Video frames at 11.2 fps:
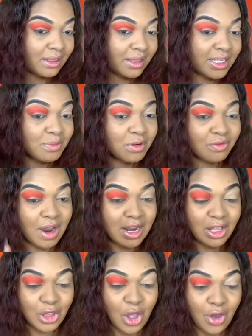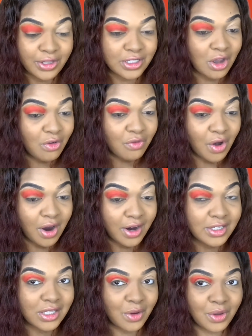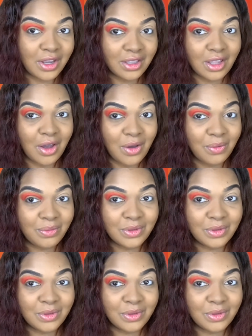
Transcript: Let's move right along. So far, so good though.